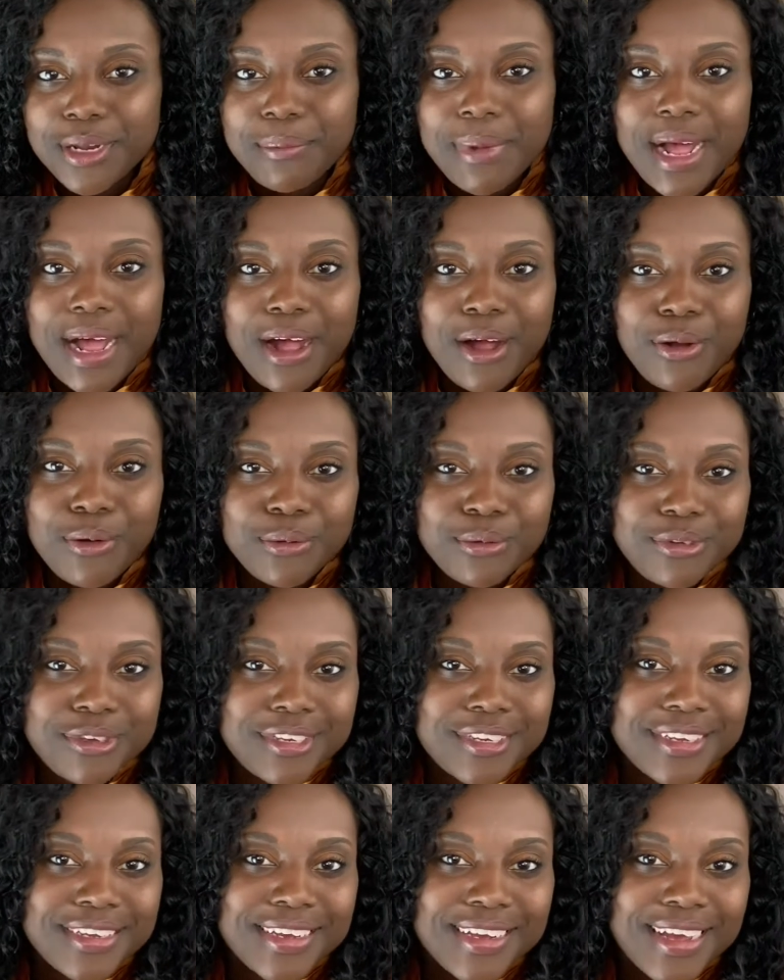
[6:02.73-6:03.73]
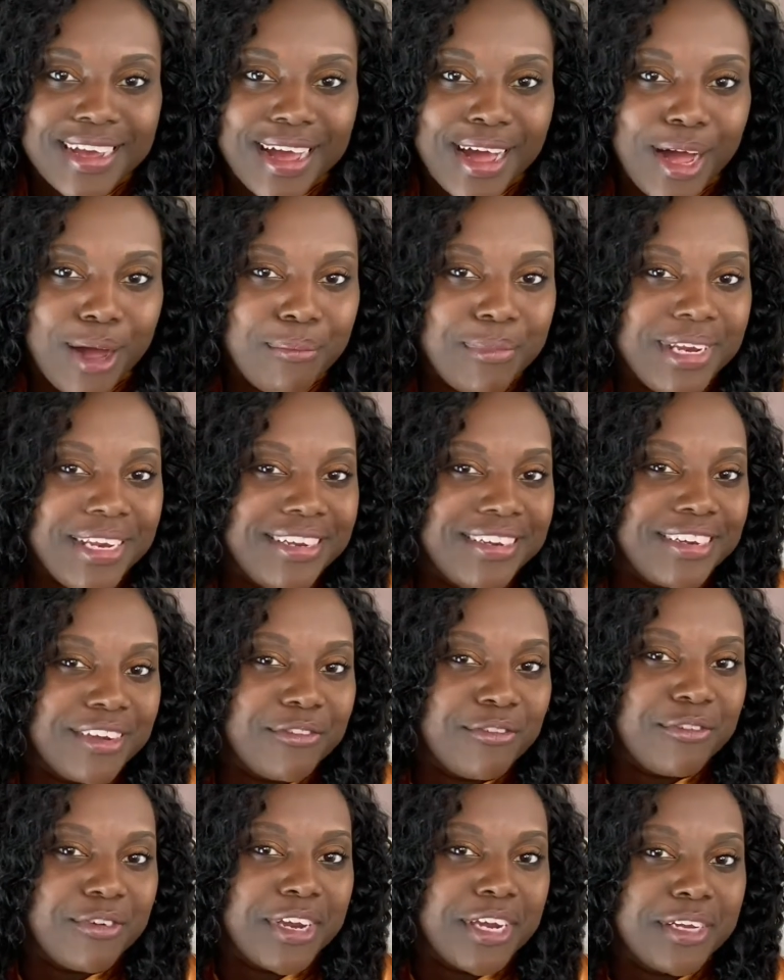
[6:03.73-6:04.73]
about how many
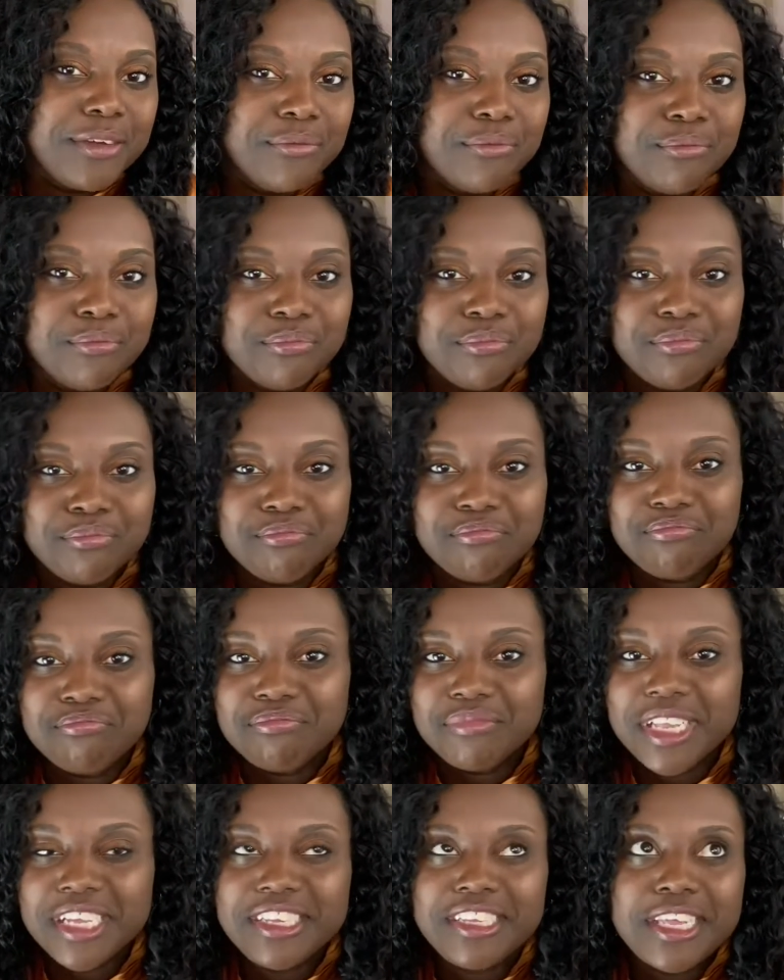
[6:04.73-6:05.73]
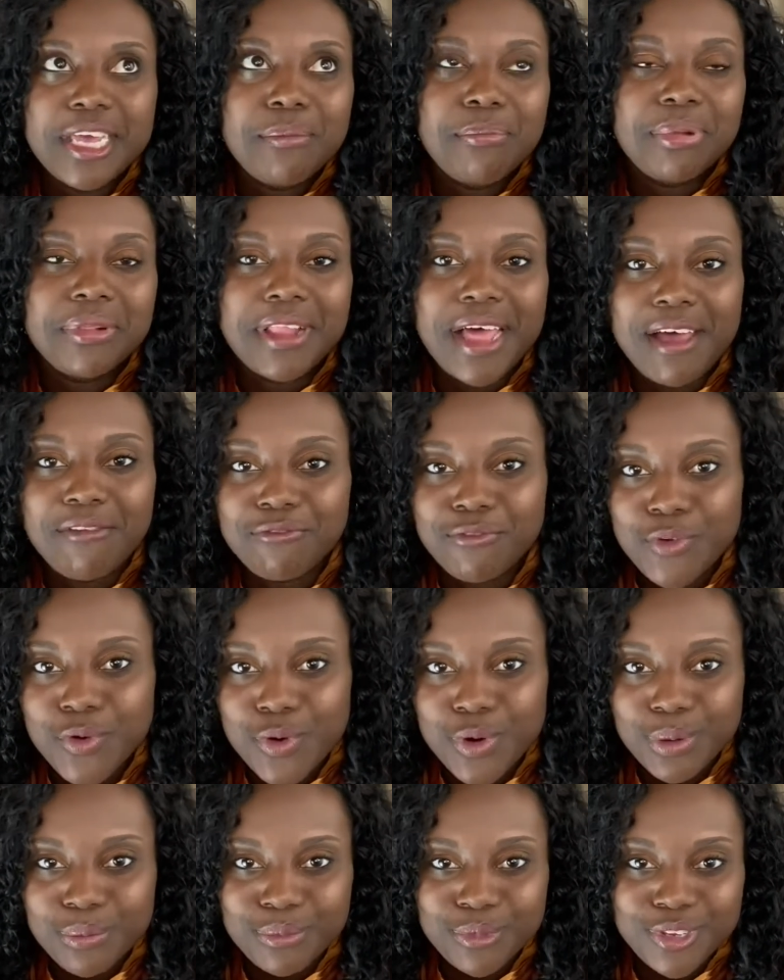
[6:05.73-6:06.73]
different, let's say,
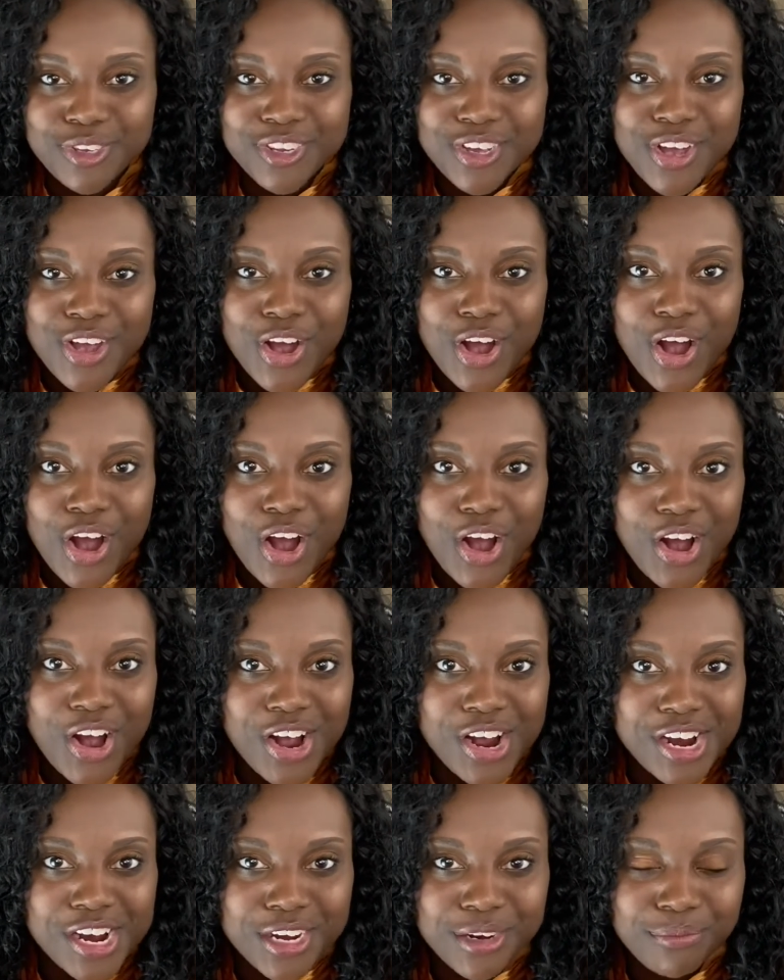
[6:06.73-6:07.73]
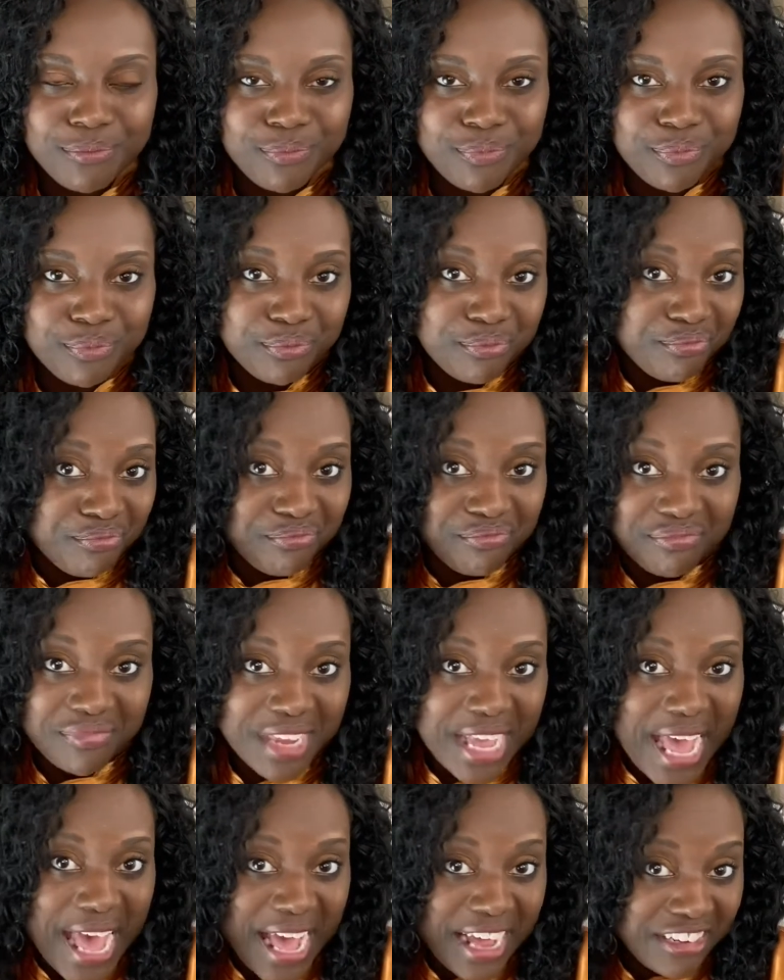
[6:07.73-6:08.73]
platforms are
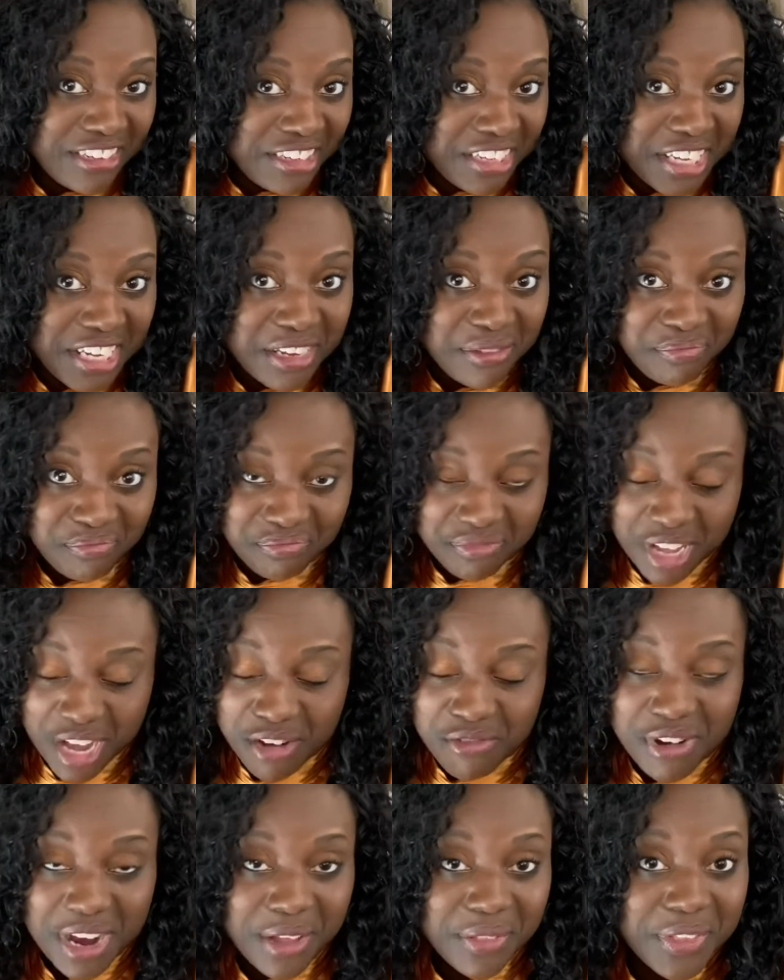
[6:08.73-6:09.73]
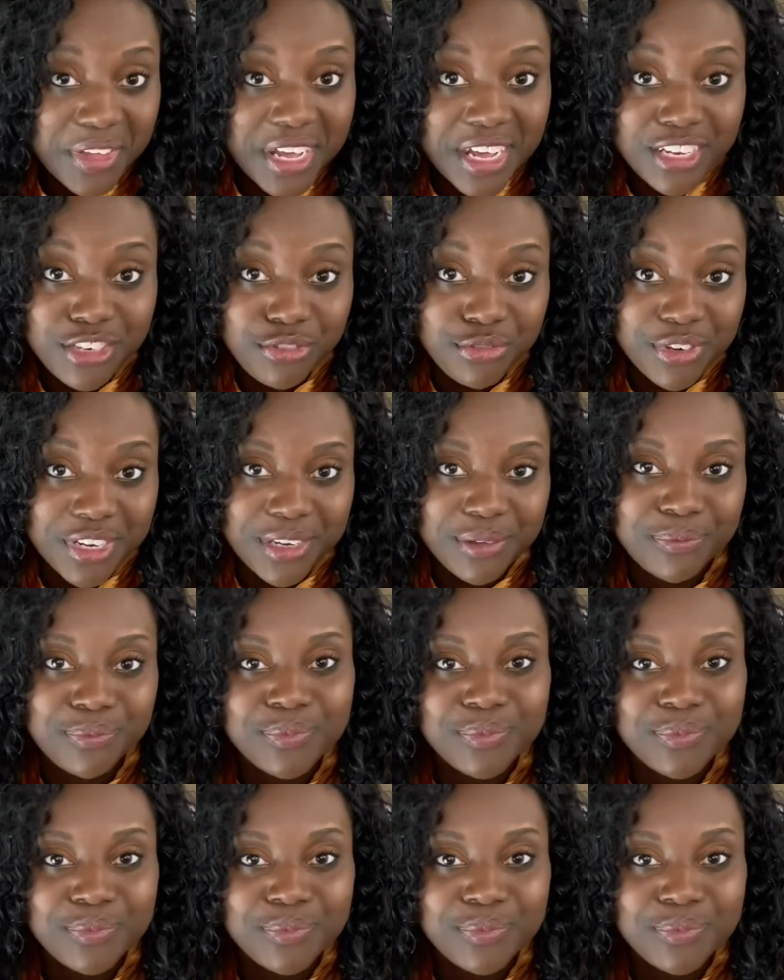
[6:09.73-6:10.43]
actually around the country.